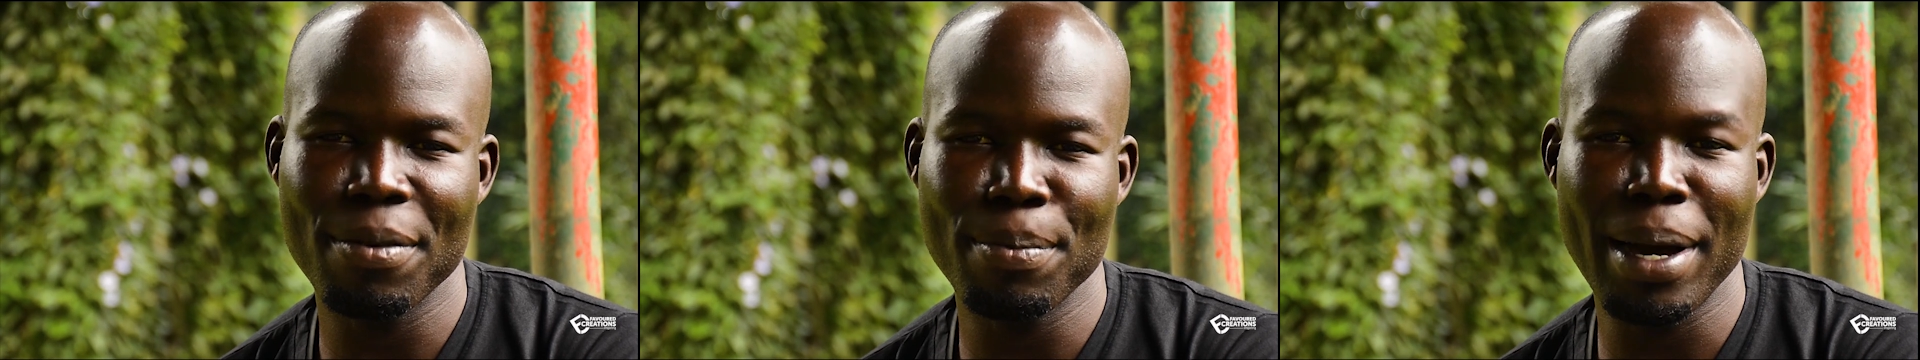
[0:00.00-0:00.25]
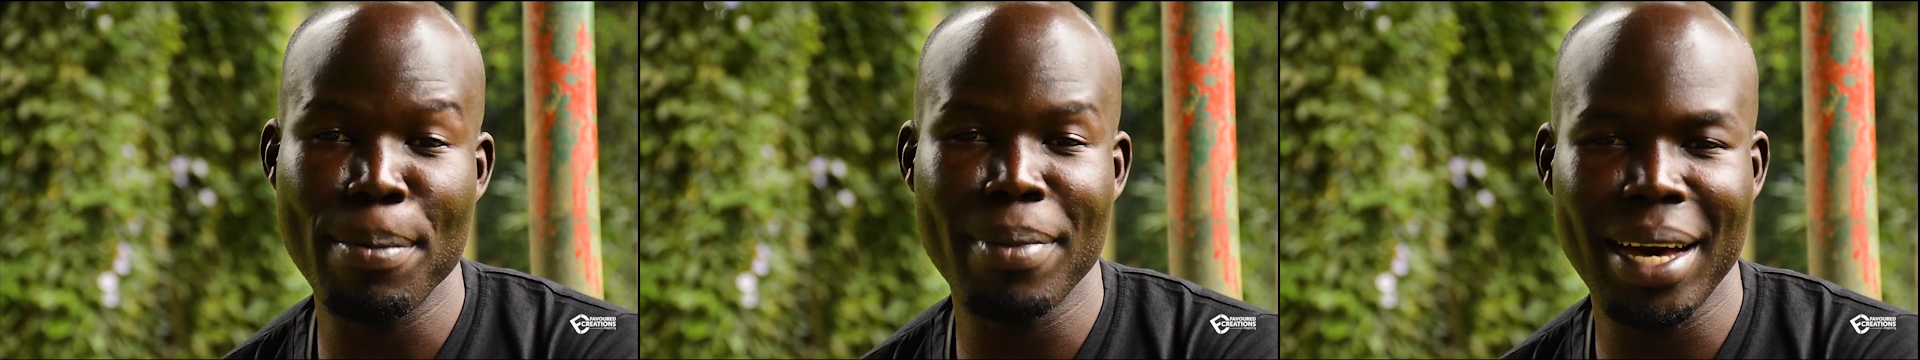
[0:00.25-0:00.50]

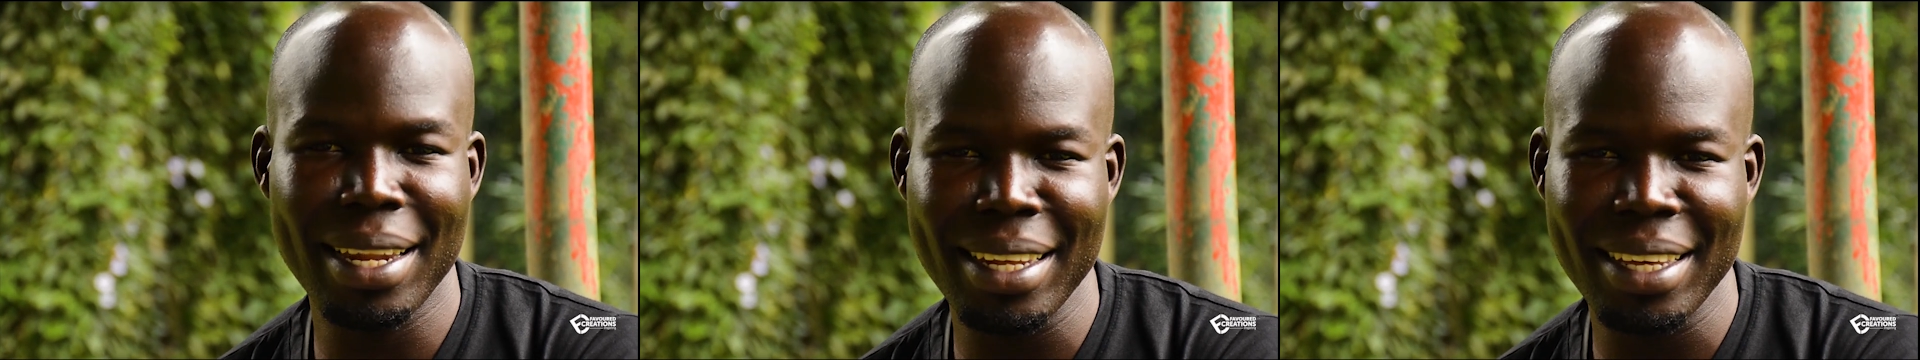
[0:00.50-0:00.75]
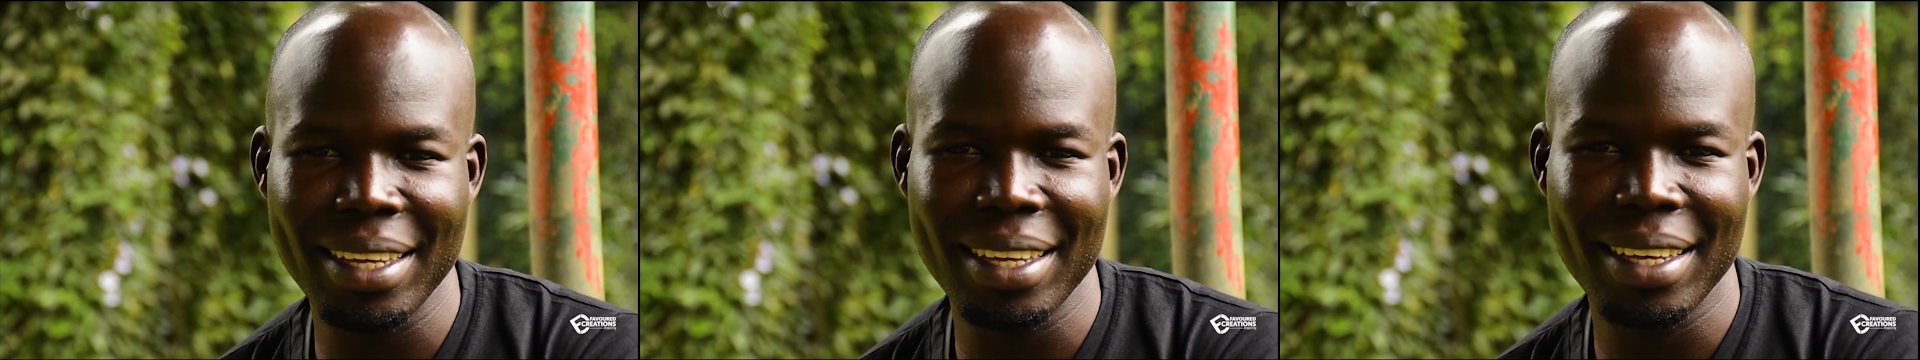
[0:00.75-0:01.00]
my
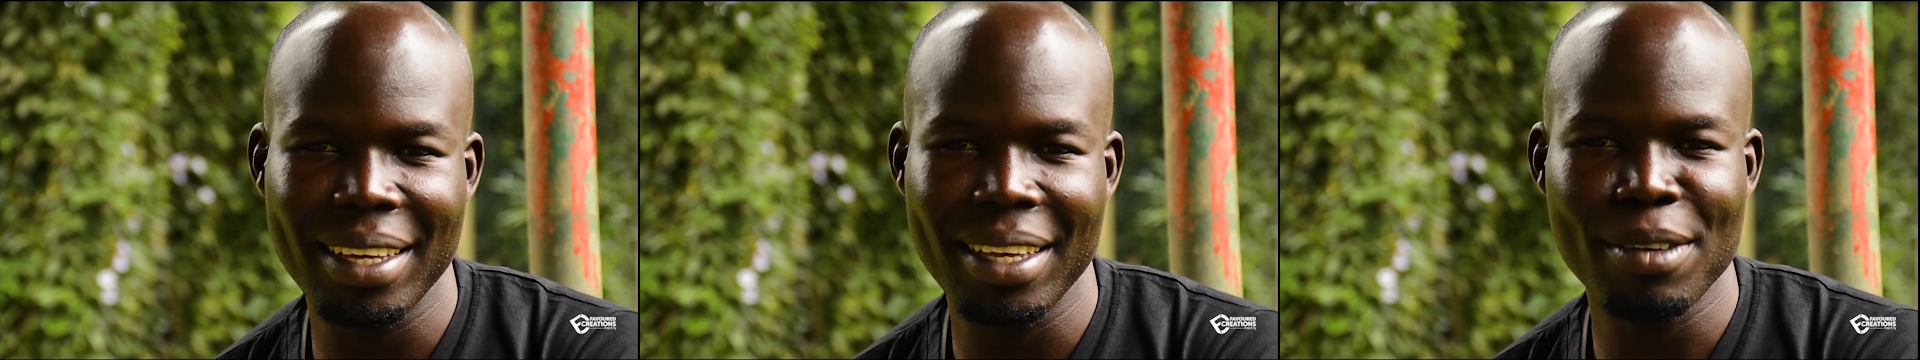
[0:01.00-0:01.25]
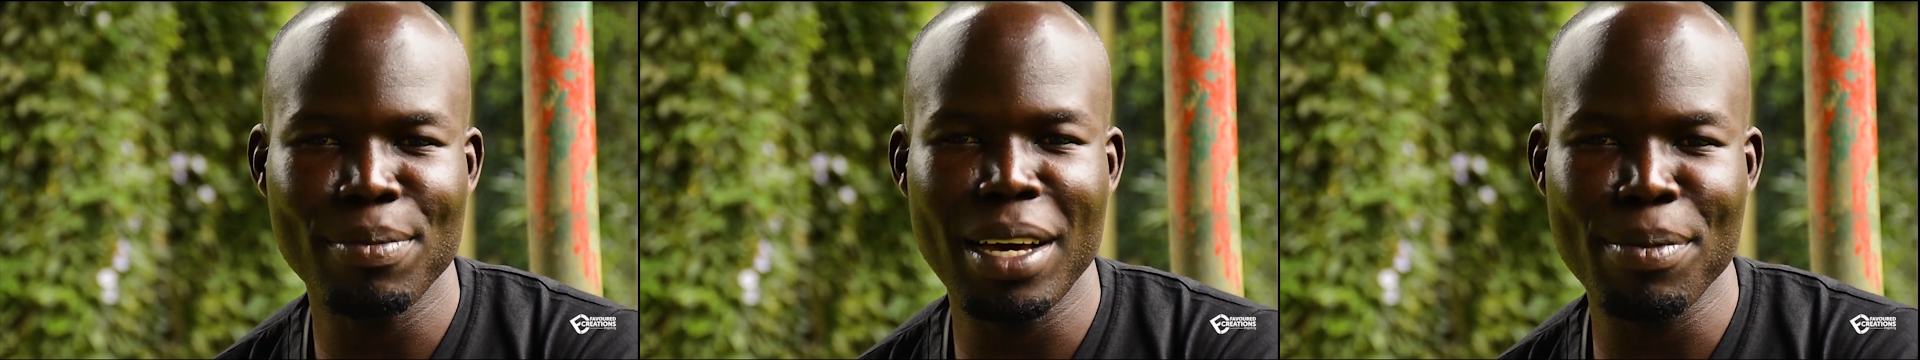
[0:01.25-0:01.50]
money,
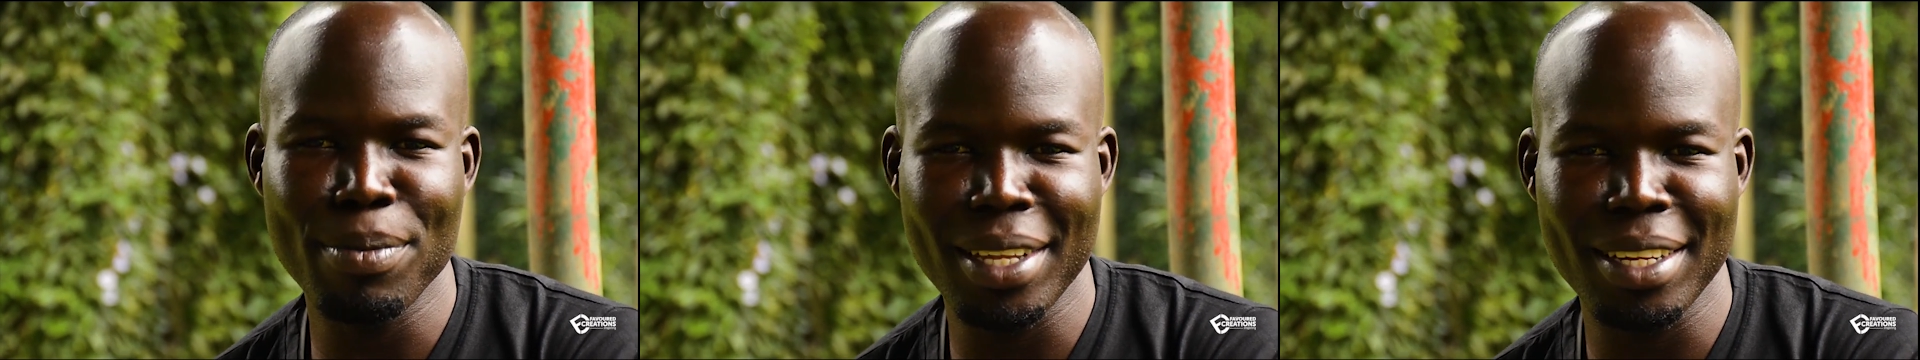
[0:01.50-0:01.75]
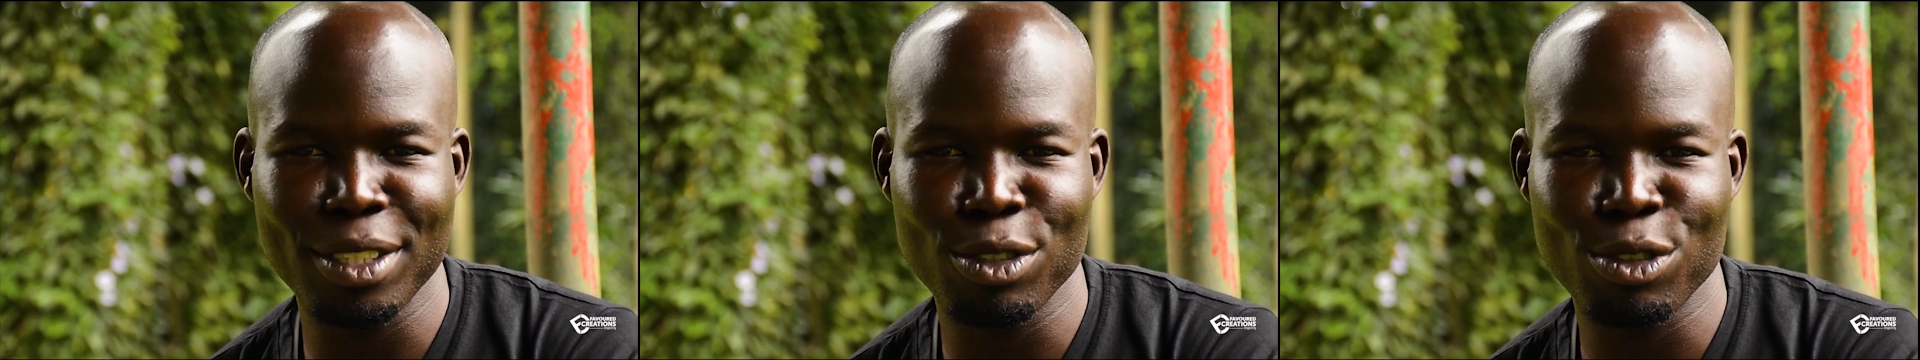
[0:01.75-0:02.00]
my
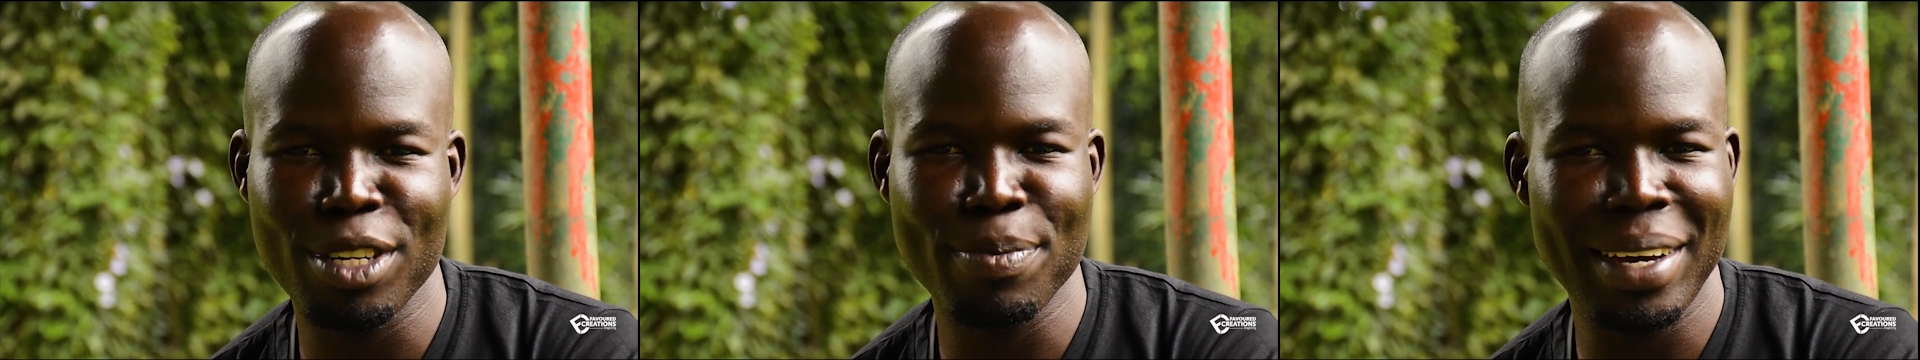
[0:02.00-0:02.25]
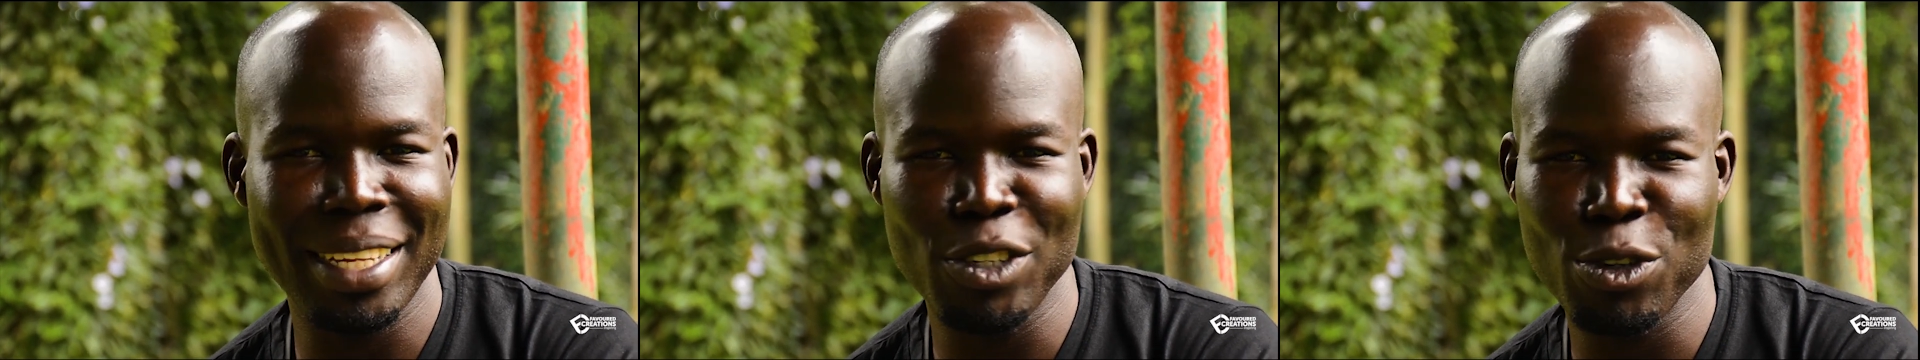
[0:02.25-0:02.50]
ministry,
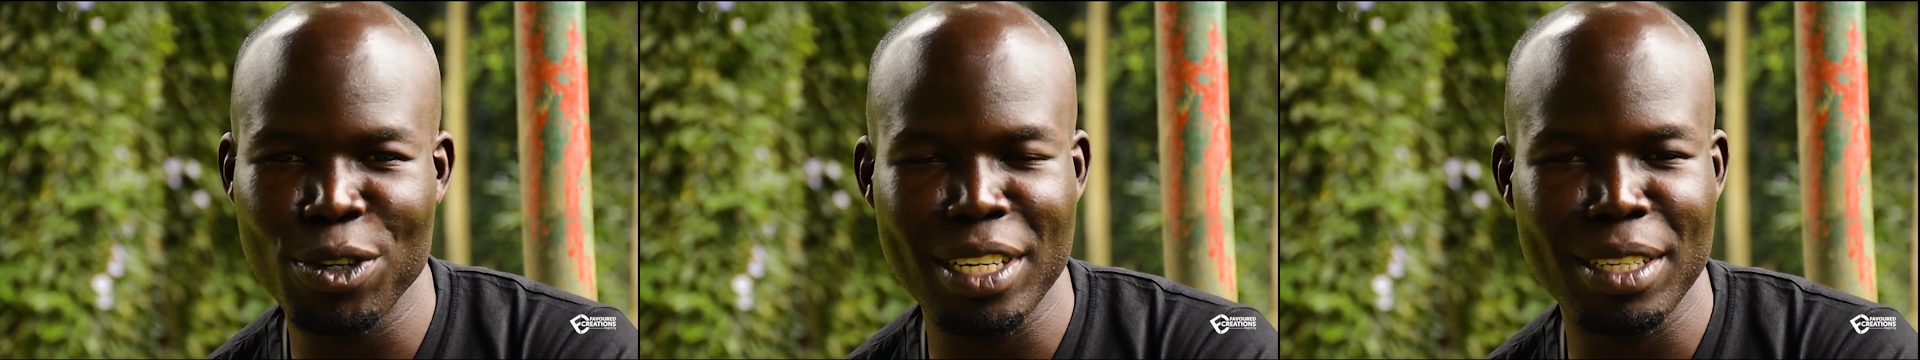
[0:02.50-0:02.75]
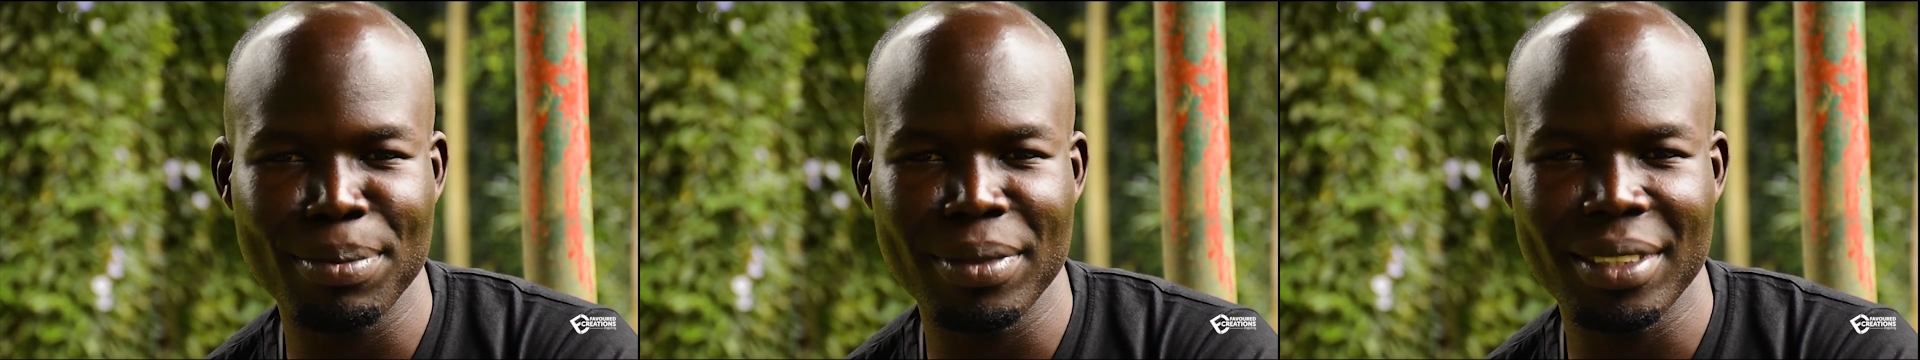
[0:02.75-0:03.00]
my
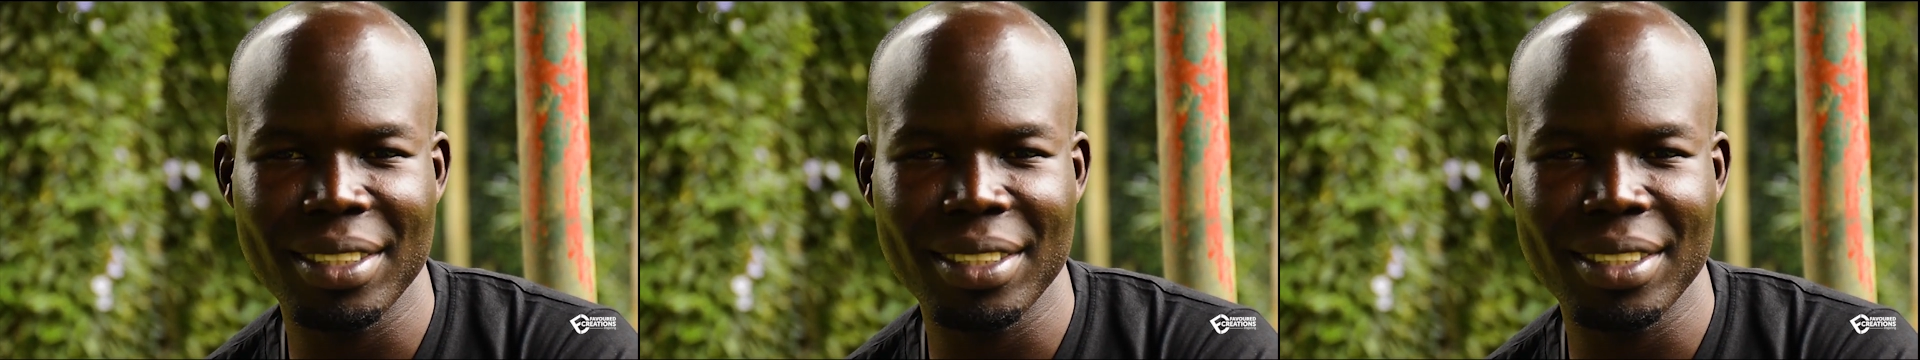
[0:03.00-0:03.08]
dreams,